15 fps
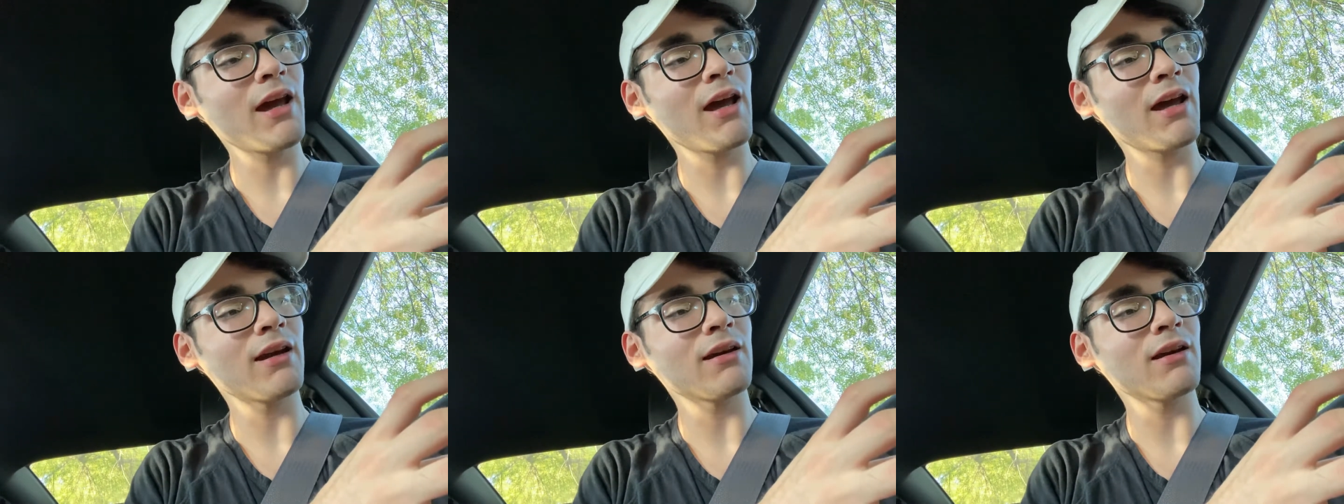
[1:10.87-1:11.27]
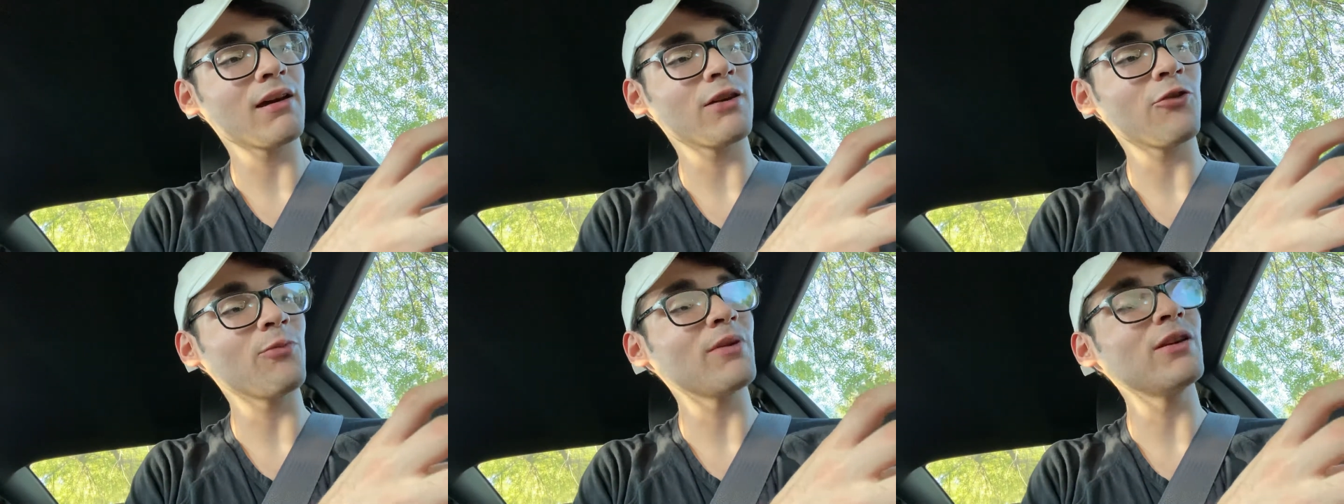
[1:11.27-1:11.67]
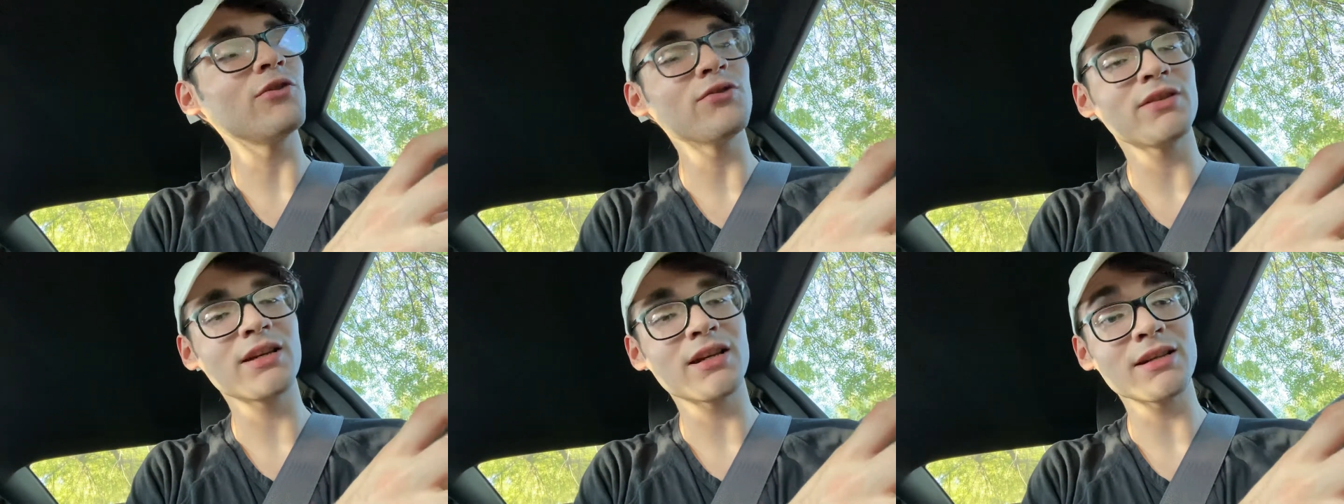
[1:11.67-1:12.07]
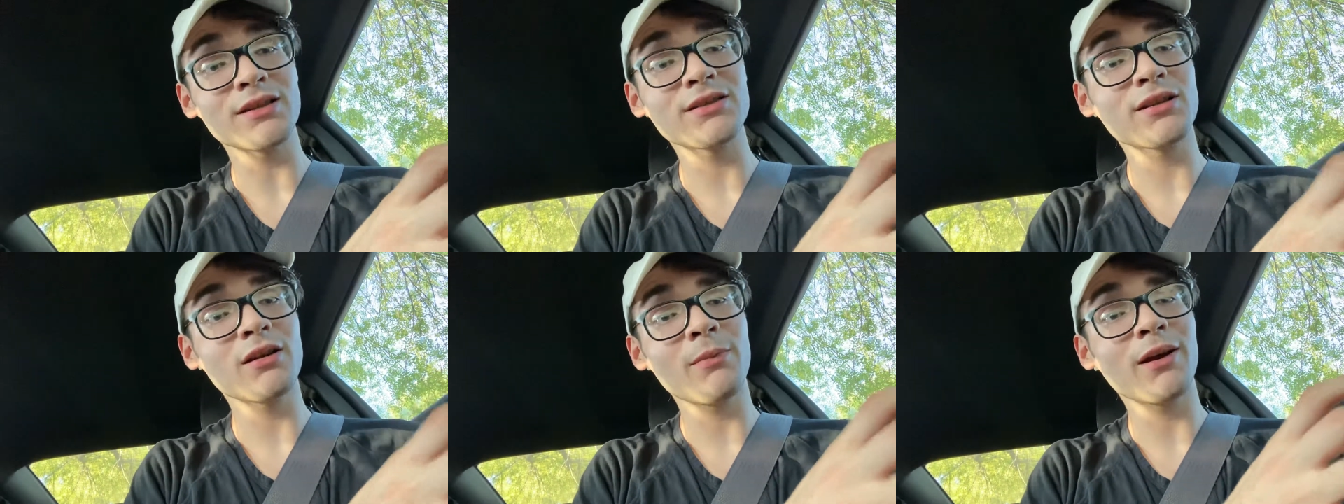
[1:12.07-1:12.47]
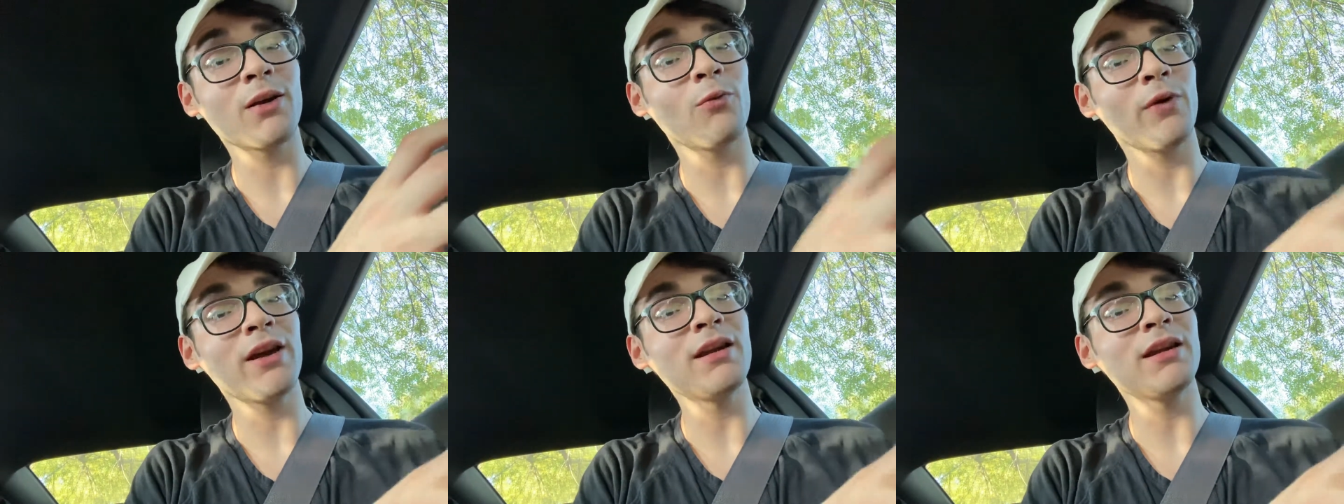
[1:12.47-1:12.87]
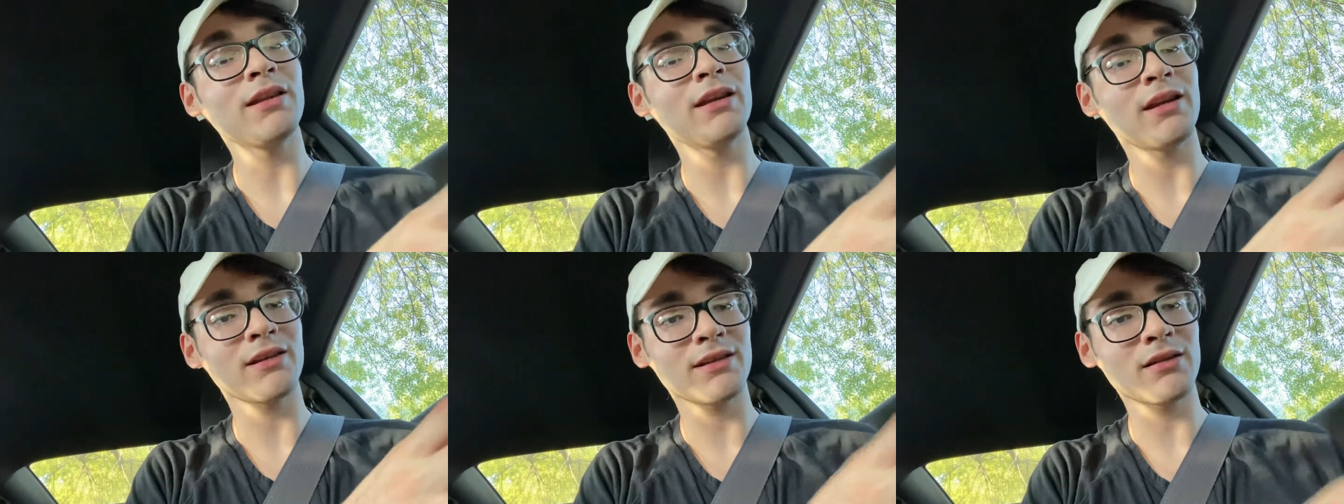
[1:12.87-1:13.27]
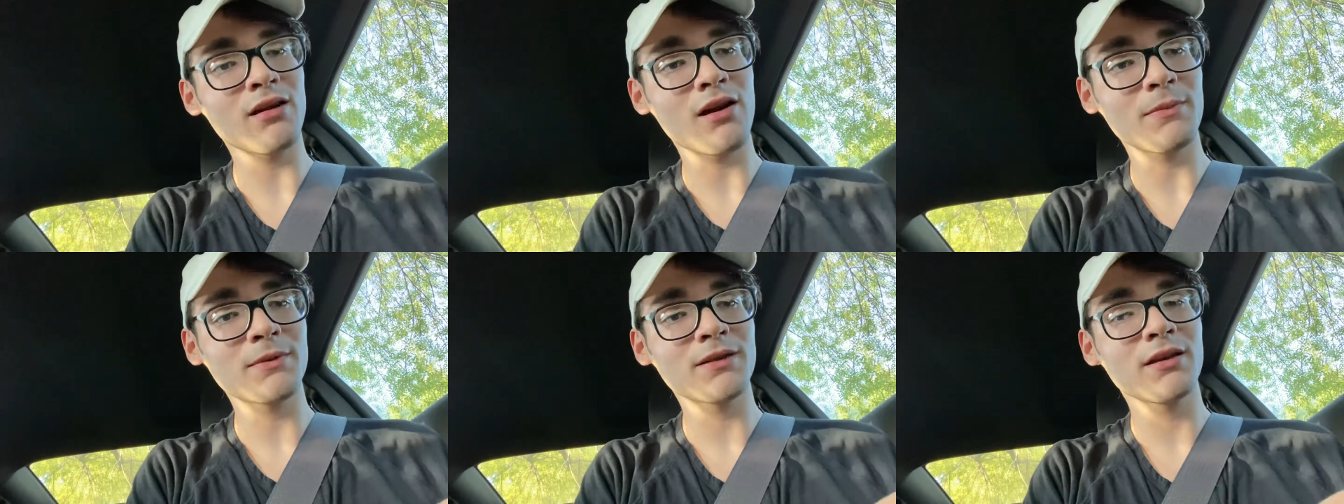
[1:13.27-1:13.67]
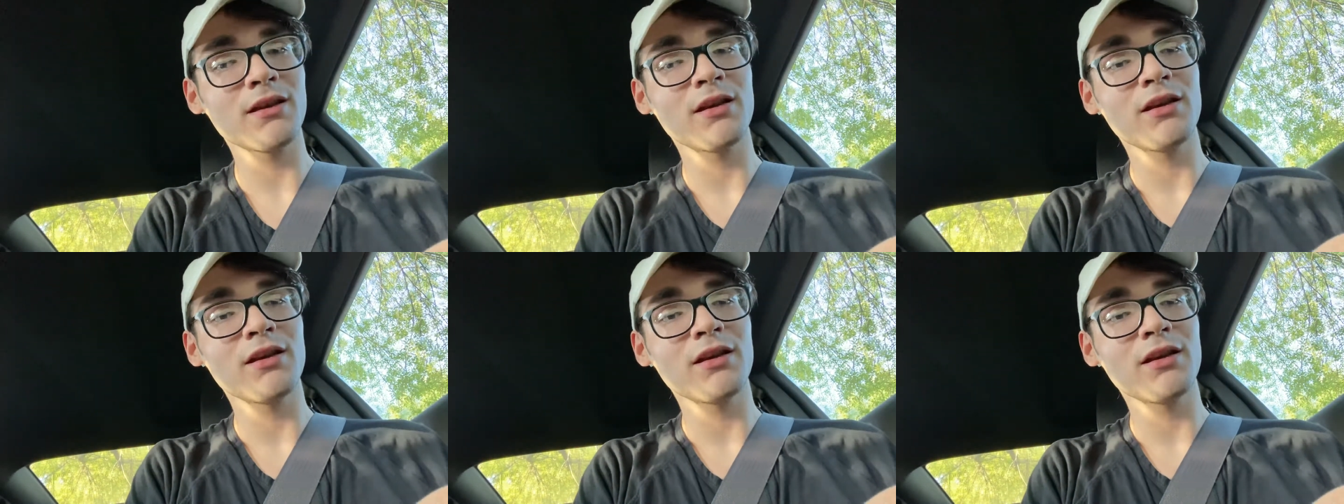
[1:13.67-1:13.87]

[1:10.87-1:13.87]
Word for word: and uh, you've been losing consistent amount of weight, and then it stops.